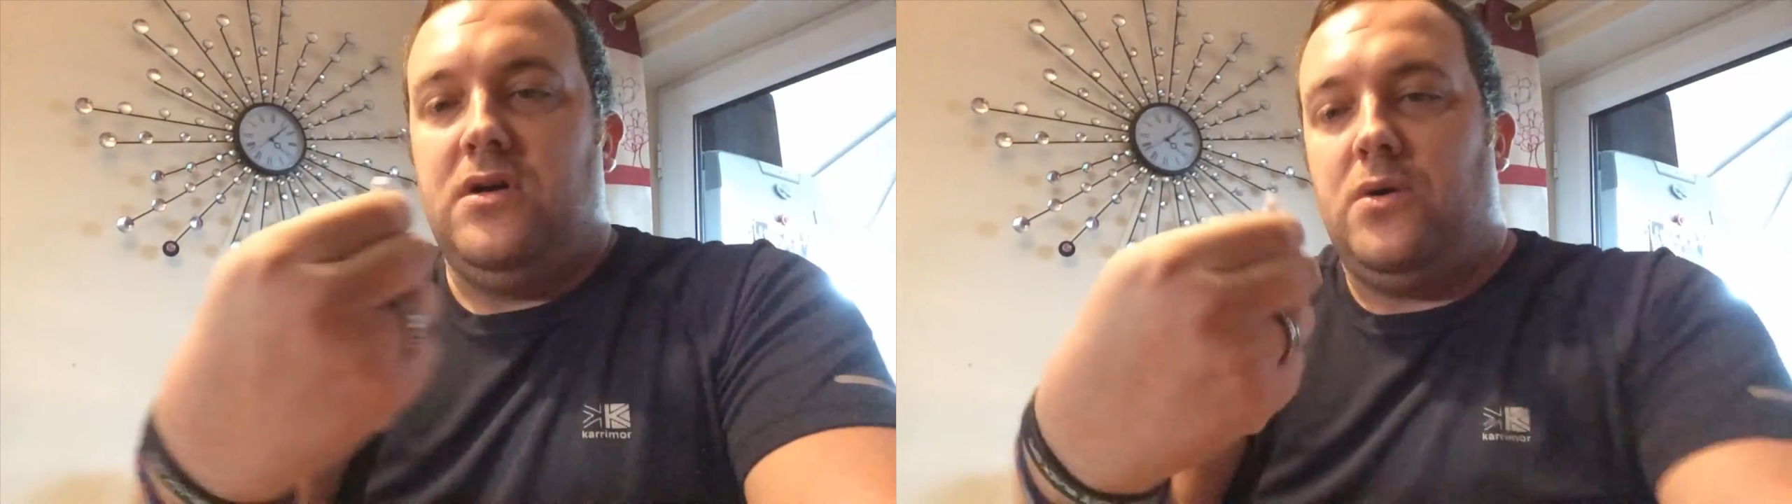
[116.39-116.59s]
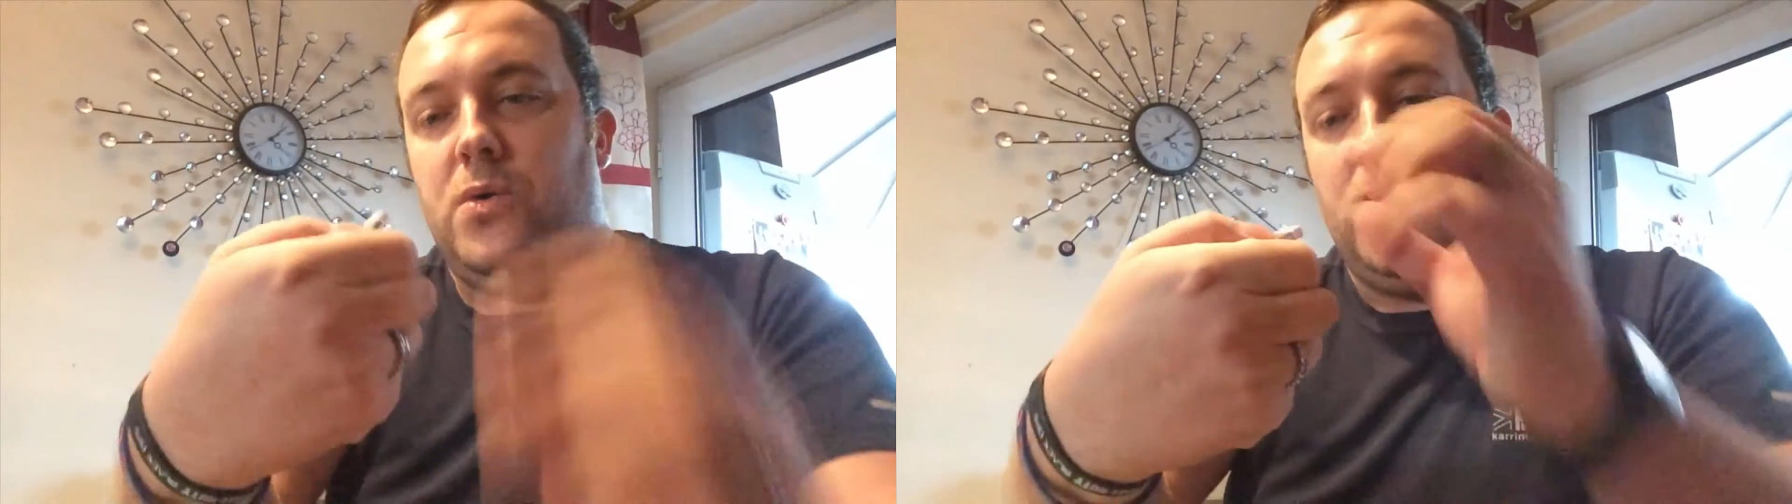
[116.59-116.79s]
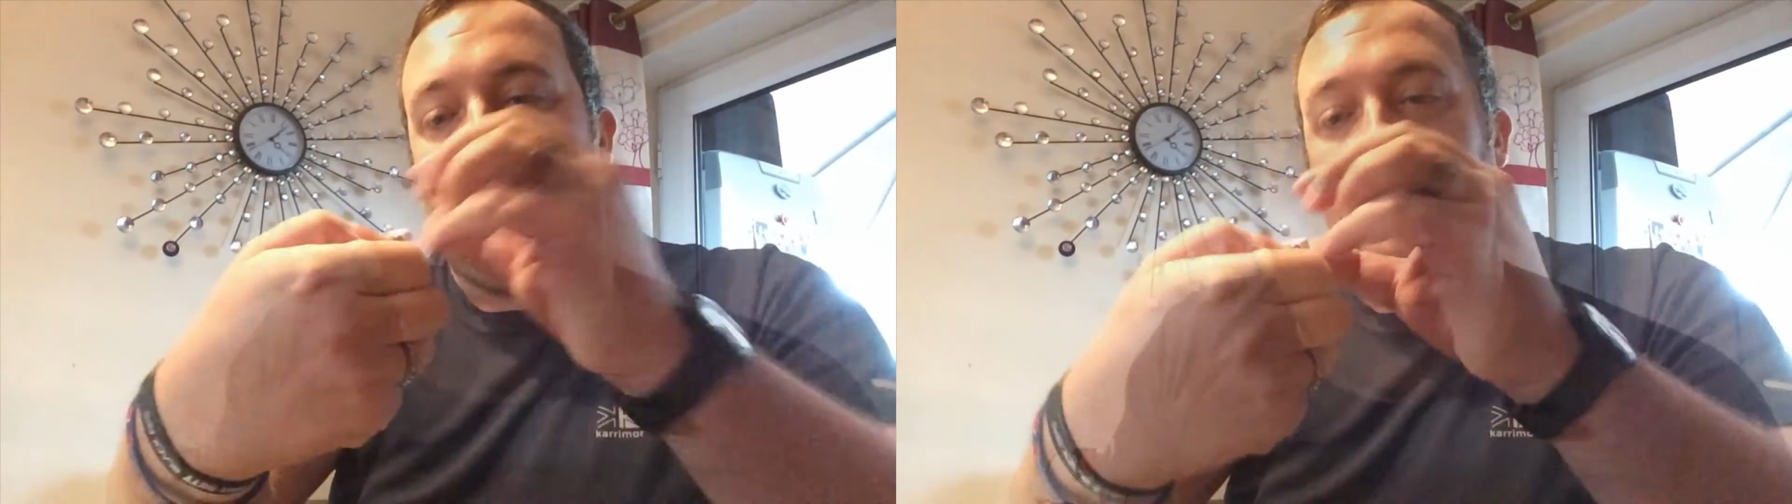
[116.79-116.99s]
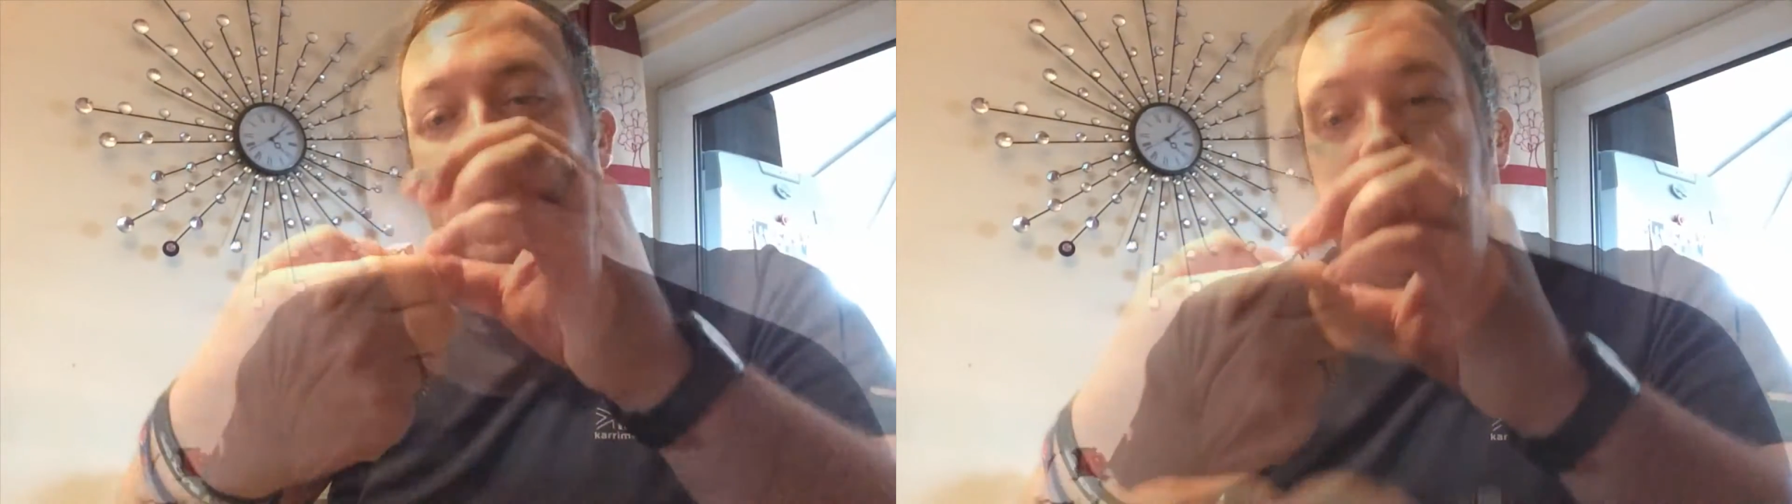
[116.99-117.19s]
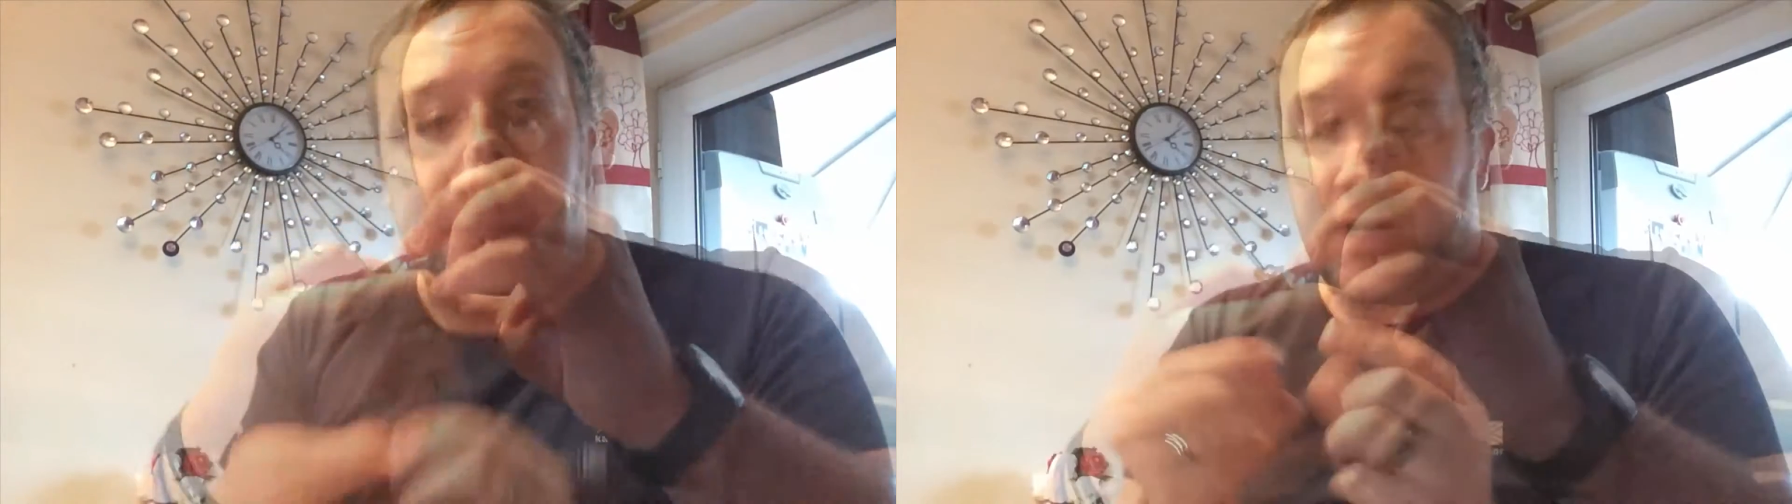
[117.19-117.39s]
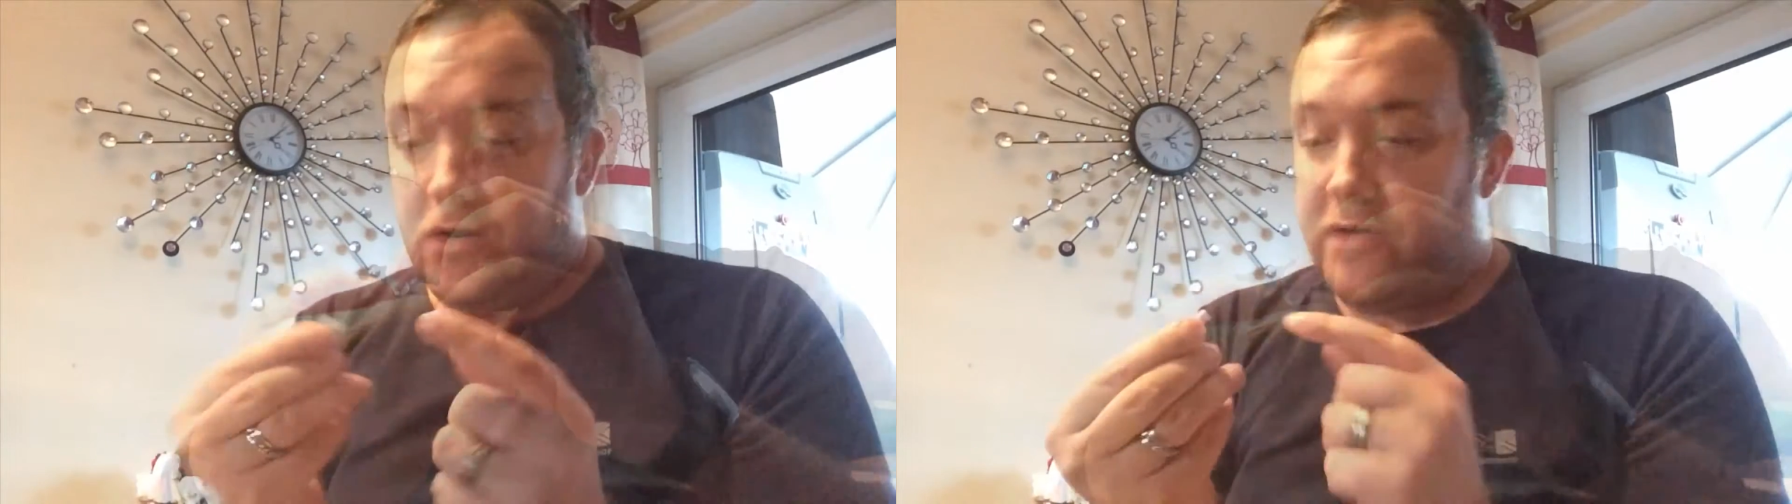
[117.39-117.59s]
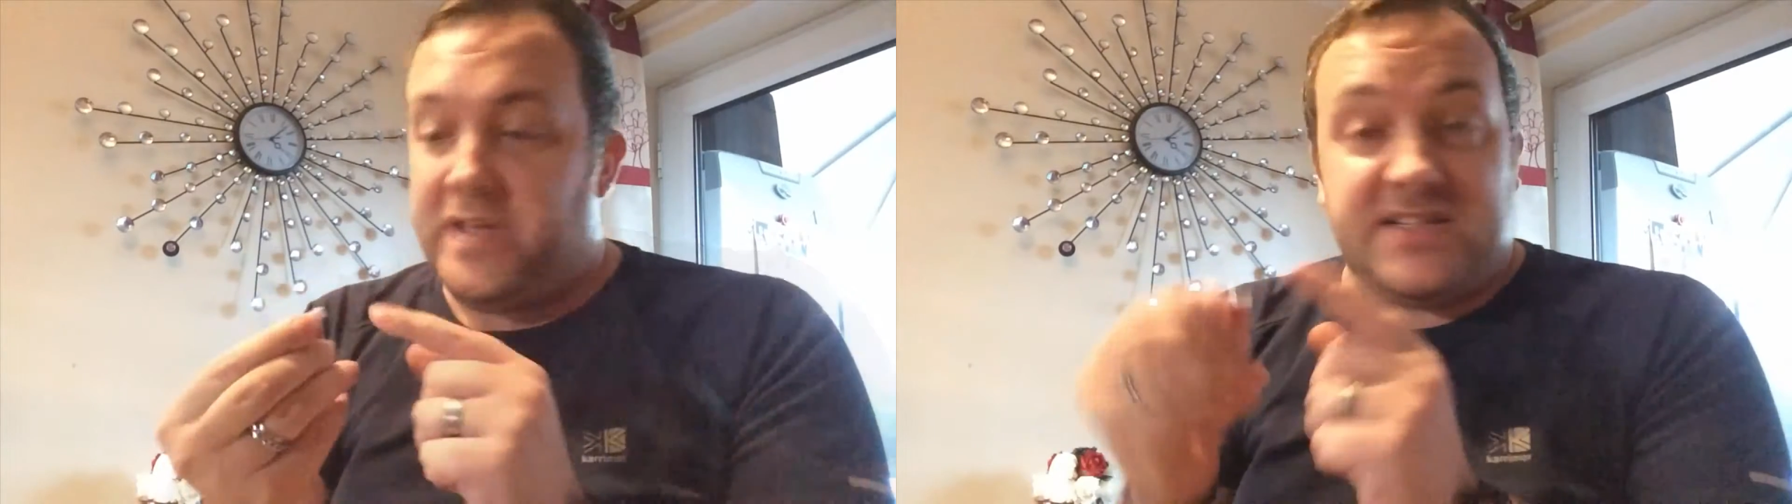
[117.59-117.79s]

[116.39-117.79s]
Oh, look at this.